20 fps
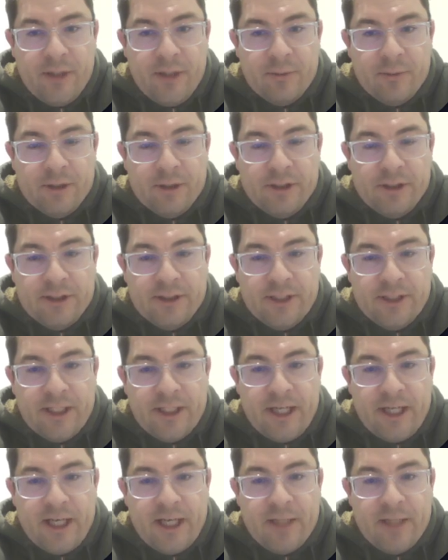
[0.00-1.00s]
which is
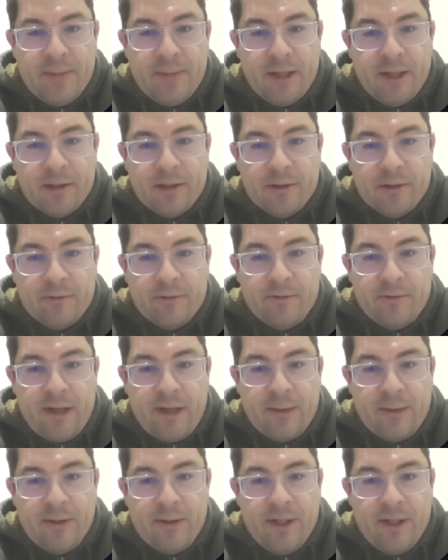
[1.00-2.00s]
indicated by the little
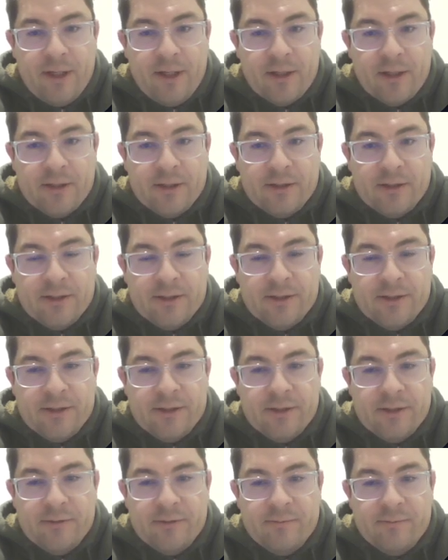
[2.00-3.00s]
flower there because it's
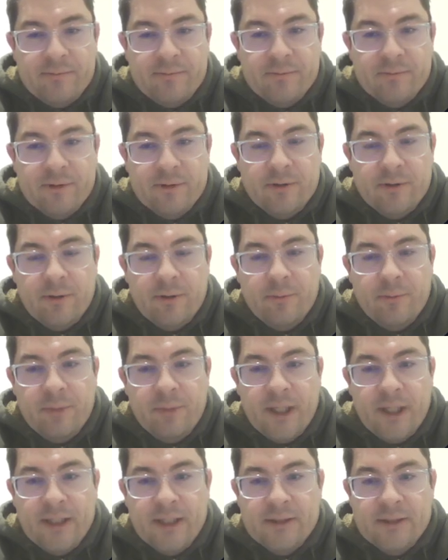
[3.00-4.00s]
growing
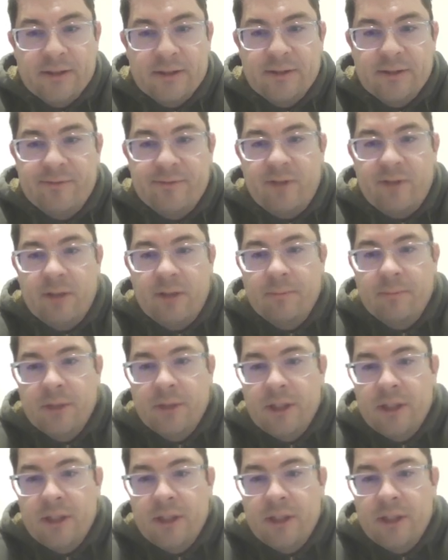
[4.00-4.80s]
plants. It's a farm.